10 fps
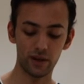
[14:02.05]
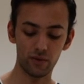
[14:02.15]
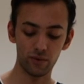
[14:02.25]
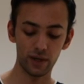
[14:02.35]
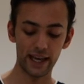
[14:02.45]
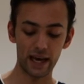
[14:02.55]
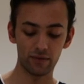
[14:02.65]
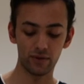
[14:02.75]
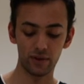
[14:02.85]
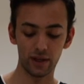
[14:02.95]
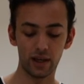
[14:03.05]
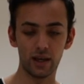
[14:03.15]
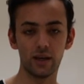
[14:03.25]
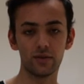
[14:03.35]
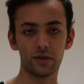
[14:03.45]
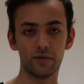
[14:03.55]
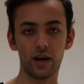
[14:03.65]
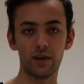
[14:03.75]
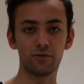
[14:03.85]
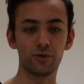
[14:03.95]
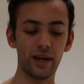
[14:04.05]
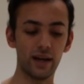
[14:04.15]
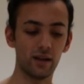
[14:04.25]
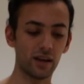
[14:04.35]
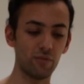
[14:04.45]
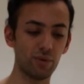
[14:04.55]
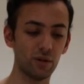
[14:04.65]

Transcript: They really have survived through hell that I put